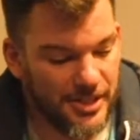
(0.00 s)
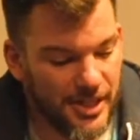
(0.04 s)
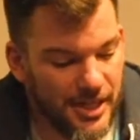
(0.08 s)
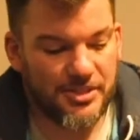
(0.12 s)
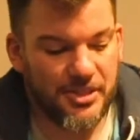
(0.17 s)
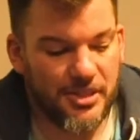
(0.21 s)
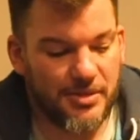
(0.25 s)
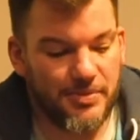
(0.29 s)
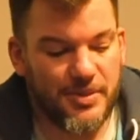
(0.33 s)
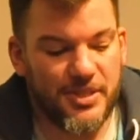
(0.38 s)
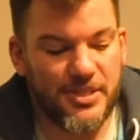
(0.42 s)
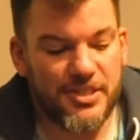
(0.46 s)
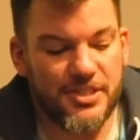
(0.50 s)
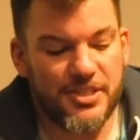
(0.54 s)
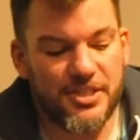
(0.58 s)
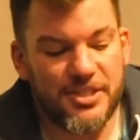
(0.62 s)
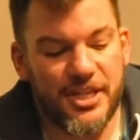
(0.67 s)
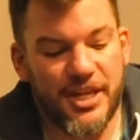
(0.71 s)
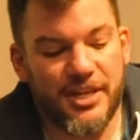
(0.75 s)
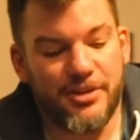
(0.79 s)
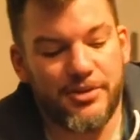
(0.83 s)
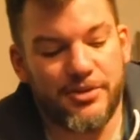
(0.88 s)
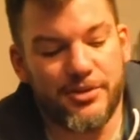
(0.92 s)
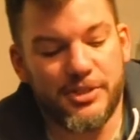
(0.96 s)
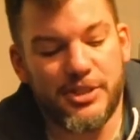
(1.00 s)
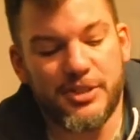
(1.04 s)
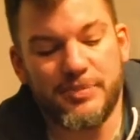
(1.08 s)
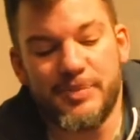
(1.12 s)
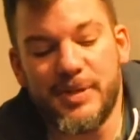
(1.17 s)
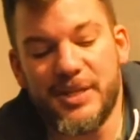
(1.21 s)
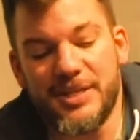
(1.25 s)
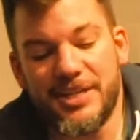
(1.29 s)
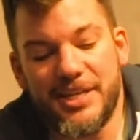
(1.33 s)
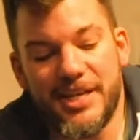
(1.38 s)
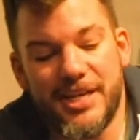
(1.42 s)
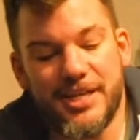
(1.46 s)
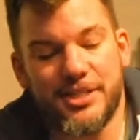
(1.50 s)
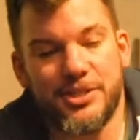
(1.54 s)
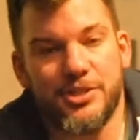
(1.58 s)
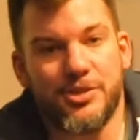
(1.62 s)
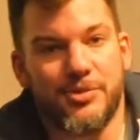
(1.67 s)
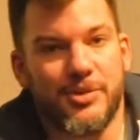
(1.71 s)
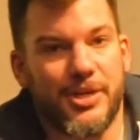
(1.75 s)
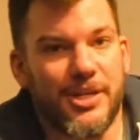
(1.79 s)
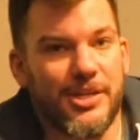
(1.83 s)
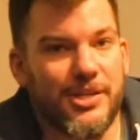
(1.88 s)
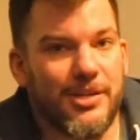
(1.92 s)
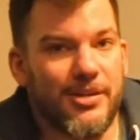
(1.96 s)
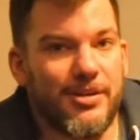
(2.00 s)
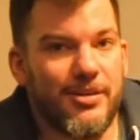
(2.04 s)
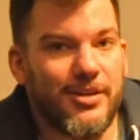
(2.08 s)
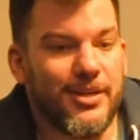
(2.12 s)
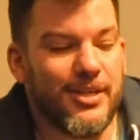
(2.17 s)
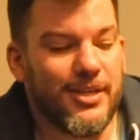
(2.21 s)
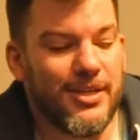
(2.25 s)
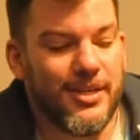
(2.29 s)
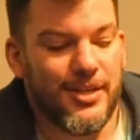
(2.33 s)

It's going to be the standard Spincasting right here.